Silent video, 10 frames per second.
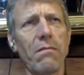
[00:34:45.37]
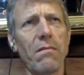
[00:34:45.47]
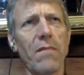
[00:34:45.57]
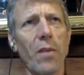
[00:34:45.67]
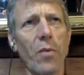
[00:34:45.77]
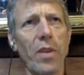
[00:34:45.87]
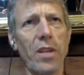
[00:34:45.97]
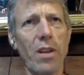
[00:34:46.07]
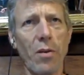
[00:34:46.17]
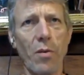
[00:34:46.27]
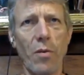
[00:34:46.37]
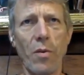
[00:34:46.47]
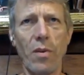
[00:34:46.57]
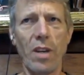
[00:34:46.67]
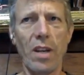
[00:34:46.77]
that we
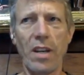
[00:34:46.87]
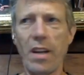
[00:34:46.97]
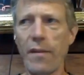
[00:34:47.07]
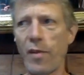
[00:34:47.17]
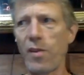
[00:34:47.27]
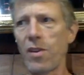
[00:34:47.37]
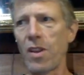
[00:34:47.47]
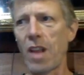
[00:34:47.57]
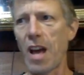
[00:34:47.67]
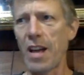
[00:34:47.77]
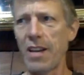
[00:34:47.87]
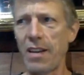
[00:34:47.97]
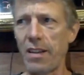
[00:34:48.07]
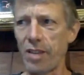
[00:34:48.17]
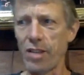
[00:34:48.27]
know and have heard a lot,
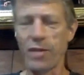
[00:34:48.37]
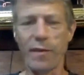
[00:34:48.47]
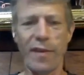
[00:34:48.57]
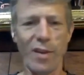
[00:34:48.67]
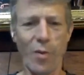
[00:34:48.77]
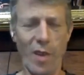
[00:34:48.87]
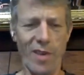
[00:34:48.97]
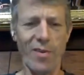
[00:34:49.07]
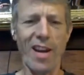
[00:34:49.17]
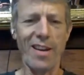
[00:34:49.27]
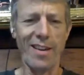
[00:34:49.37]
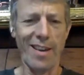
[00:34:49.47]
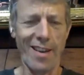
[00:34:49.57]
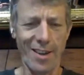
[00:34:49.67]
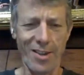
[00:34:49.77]
it doesn't feel quite right
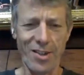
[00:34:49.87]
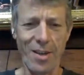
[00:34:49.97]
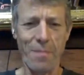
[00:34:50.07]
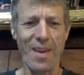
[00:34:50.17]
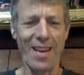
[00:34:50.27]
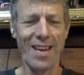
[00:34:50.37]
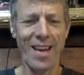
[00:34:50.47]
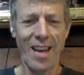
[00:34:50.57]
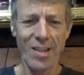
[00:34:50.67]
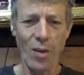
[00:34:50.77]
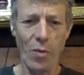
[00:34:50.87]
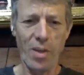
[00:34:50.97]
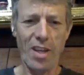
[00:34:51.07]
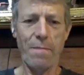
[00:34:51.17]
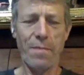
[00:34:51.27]
or something. So we
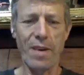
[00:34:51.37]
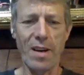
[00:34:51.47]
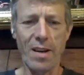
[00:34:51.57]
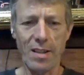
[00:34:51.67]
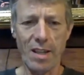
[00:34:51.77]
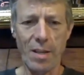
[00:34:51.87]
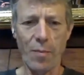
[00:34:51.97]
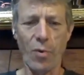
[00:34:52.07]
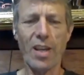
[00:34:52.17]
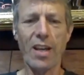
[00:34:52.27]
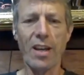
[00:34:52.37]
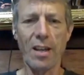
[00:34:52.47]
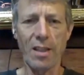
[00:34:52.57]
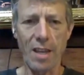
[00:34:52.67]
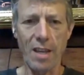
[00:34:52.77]
keep working
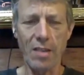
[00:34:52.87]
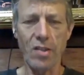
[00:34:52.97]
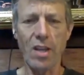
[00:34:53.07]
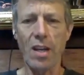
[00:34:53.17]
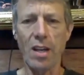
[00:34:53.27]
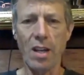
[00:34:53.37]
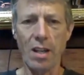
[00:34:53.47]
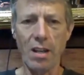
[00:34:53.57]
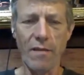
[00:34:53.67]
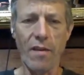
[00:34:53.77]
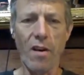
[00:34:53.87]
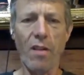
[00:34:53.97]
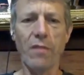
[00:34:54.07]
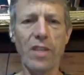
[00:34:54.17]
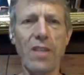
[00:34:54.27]
on things, and it
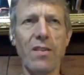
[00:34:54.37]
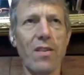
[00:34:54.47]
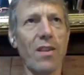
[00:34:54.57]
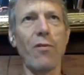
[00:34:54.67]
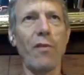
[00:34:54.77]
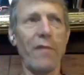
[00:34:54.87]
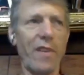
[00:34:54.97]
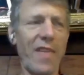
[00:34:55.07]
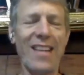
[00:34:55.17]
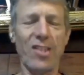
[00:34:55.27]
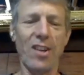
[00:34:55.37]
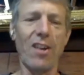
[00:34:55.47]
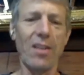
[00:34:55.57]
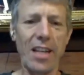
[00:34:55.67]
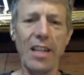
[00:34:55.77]
evolves into the groove that that
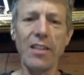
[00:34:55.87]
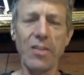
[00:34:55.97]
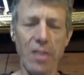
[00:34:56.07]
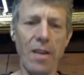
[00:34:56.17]
song needs.